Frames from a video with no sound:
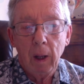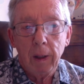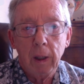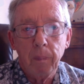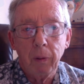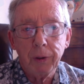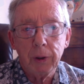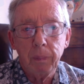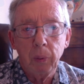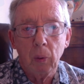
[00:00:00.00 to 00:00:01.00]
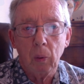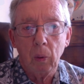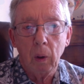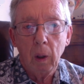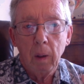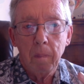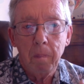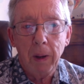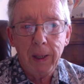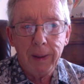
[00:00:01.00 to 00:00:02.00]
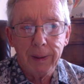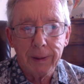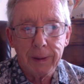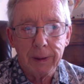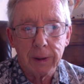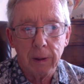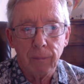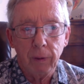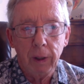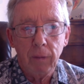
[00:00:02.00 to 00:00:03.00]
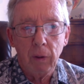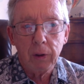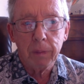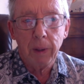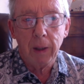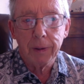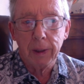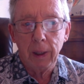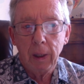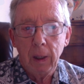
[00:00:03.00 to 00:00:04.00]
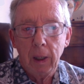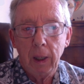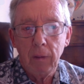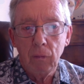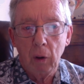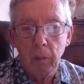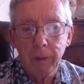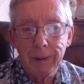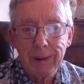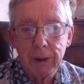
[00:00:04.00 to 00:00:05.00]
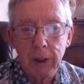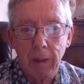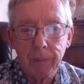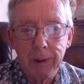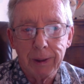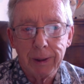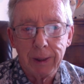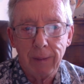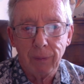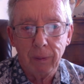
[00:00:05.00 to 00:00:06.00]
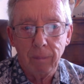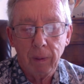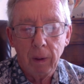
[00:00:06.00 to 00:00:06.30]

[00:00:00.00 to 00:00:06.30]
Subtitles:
The Apostle Paul made this discovery, and he wrote about it in Romans chapter 7.